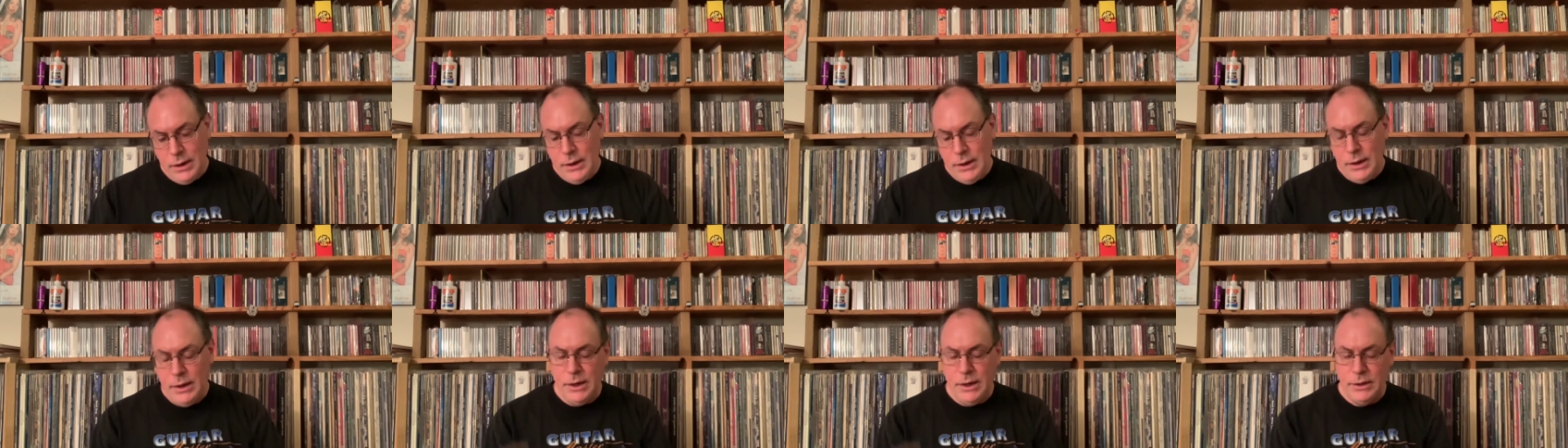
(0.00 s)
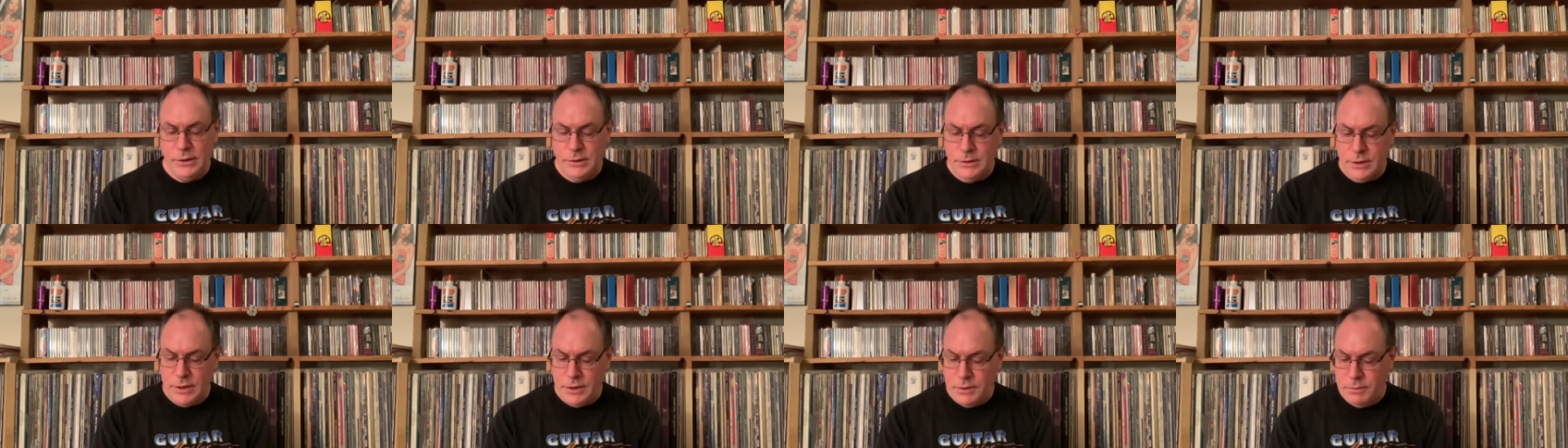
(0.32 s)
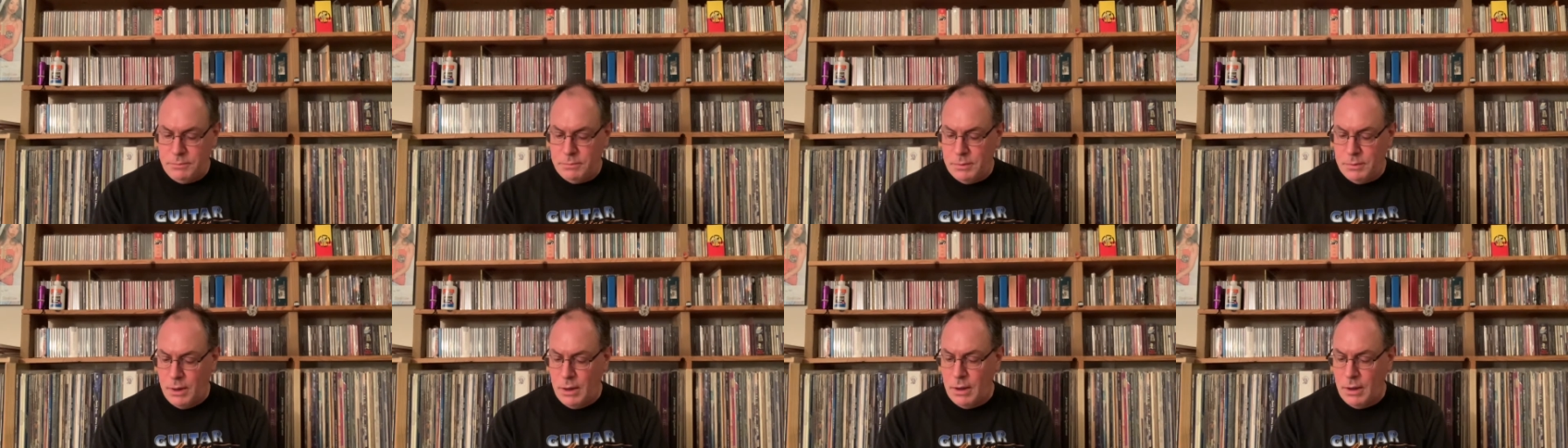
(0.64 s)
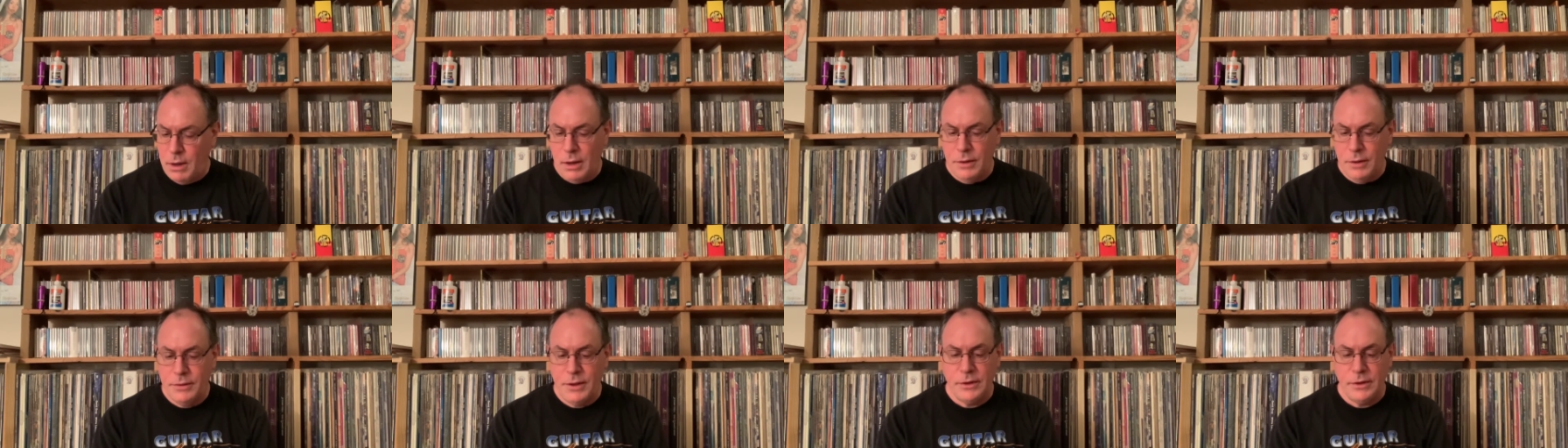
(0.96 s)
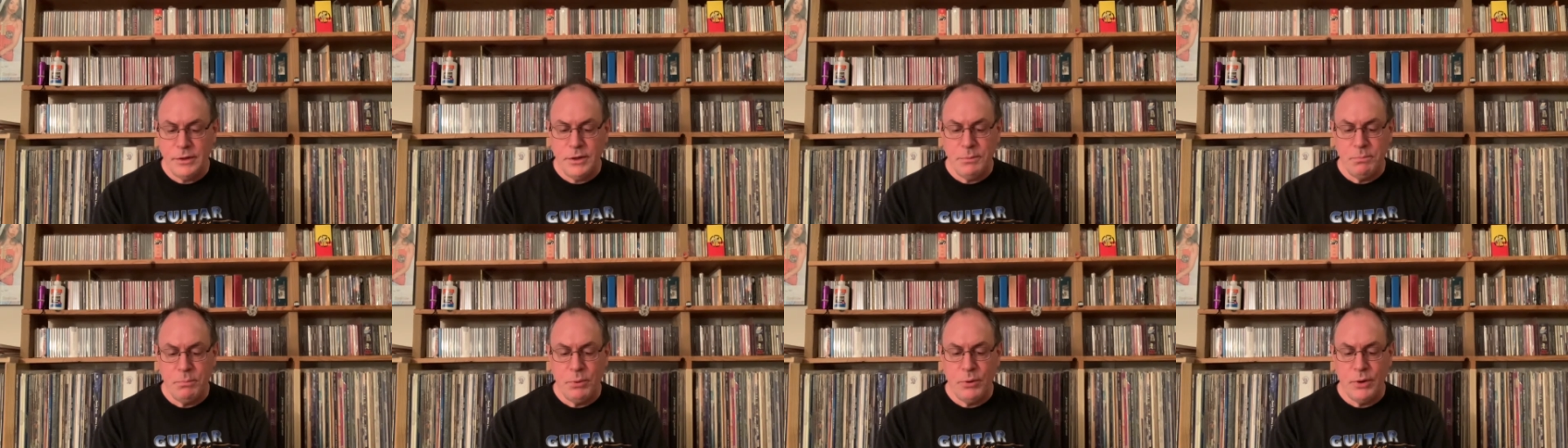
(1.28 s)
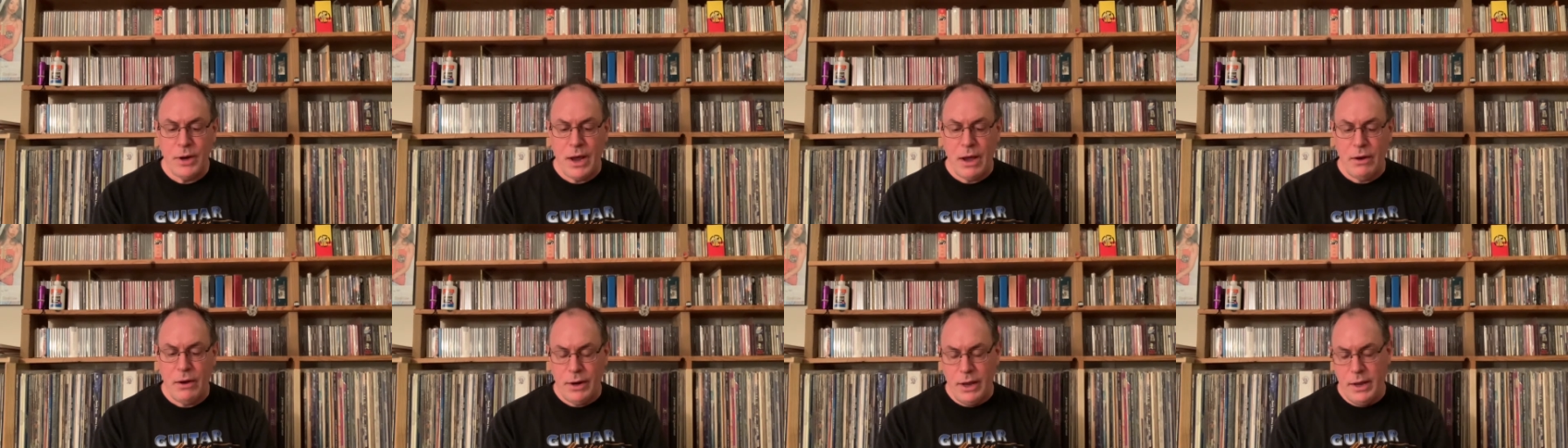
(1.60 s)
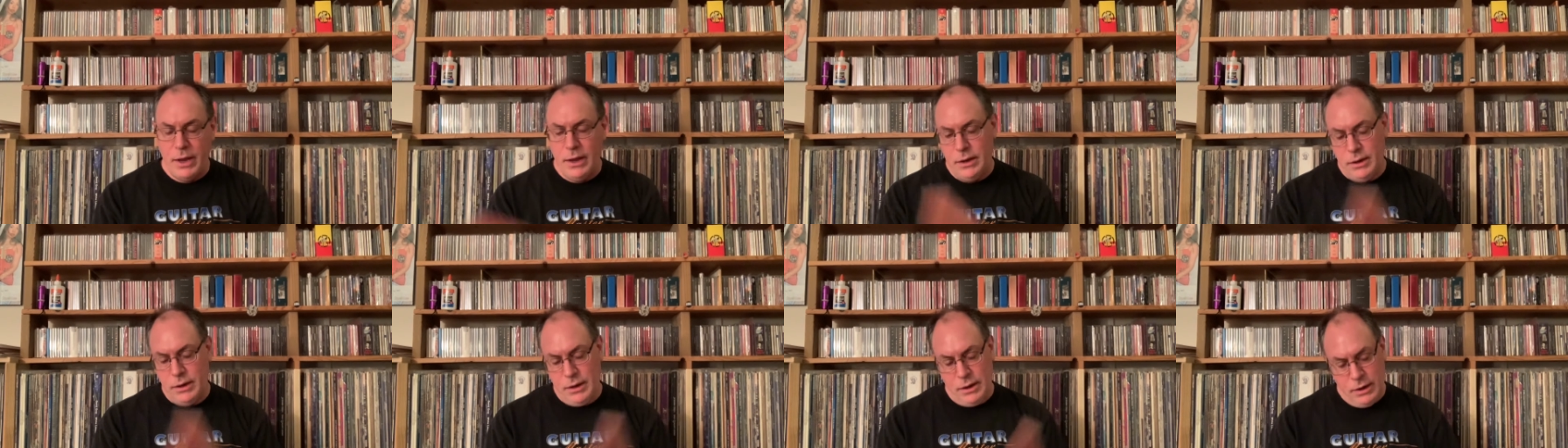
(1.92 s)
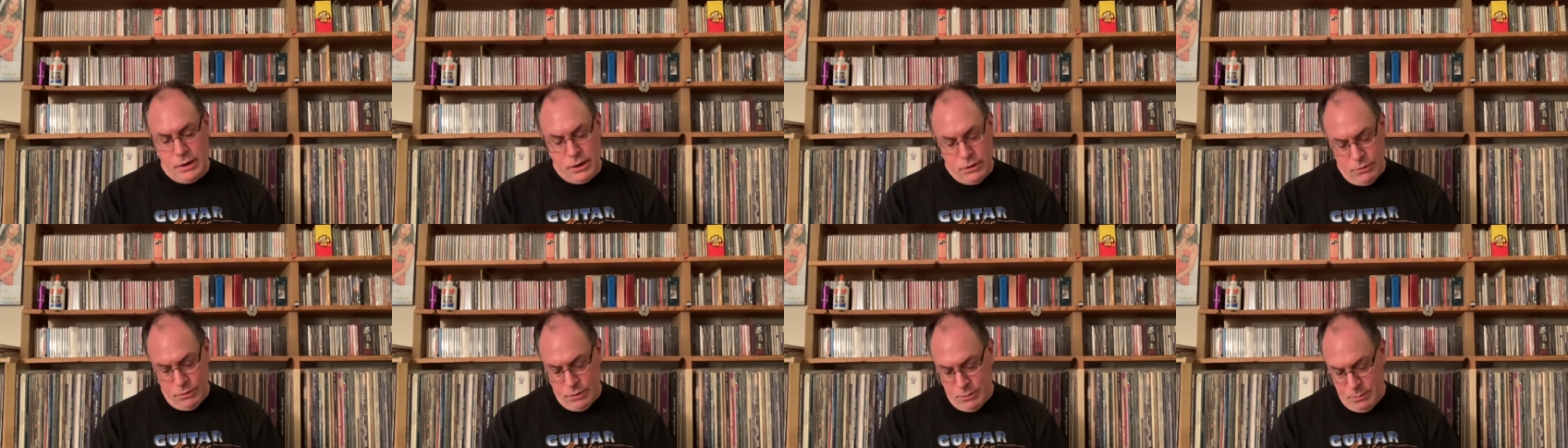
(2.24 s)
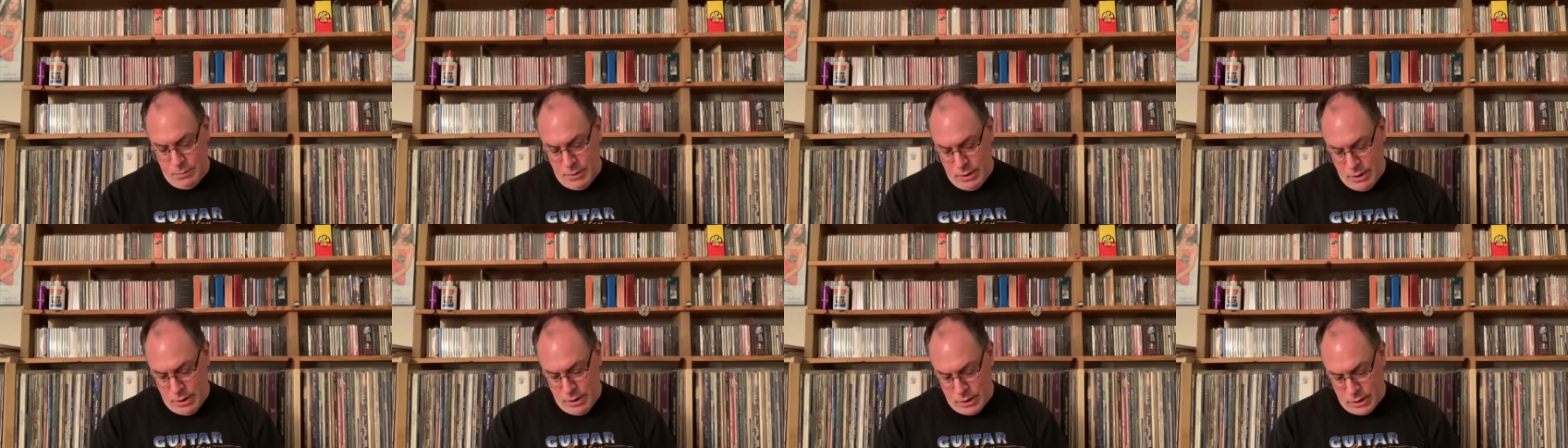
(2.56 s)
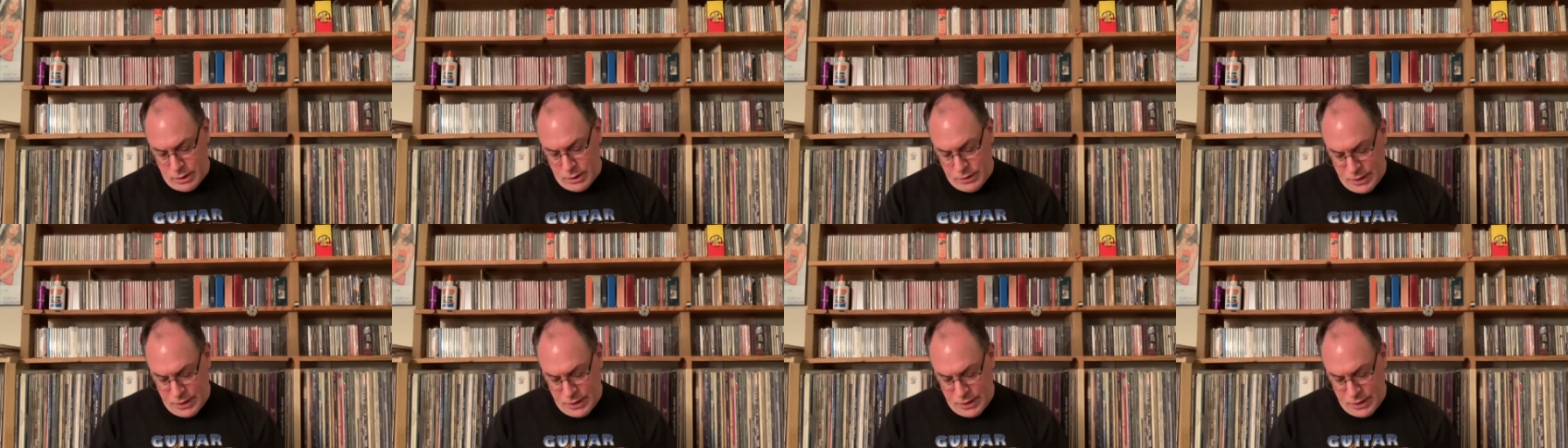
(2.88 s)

they did put out a here in America.